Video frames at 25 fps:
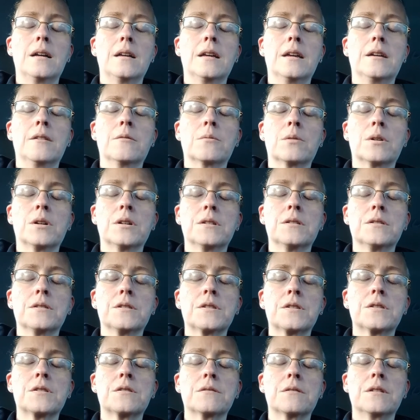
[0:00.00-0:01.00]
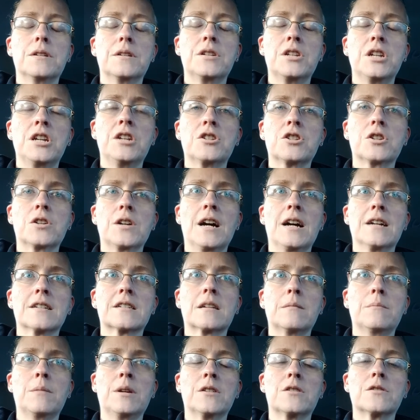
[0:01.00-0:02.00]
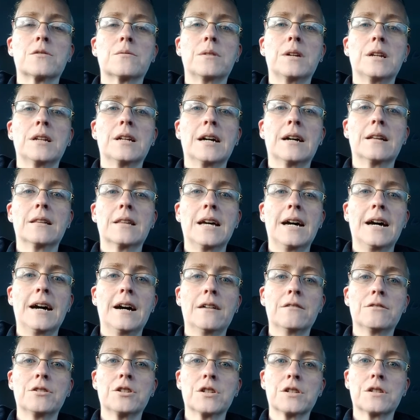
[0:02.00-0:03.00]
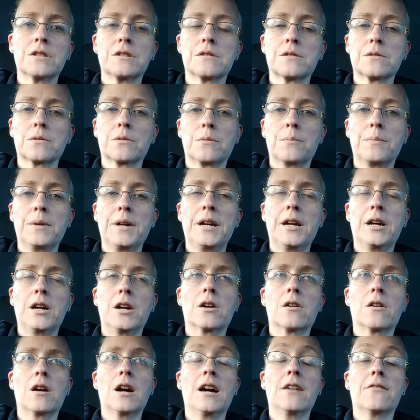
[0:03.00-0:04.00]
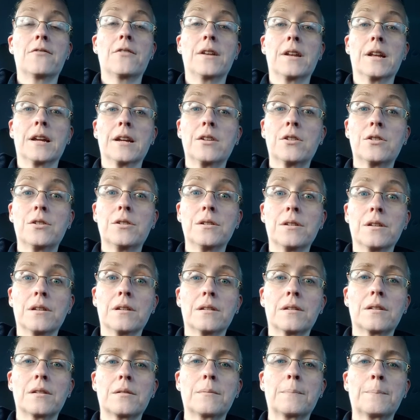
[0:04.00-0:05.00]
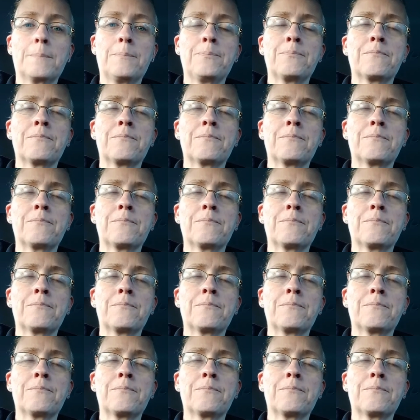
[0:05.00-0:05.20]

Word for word: it was a teacher asking me to read out loud, just this little paragraph, and I couldn't.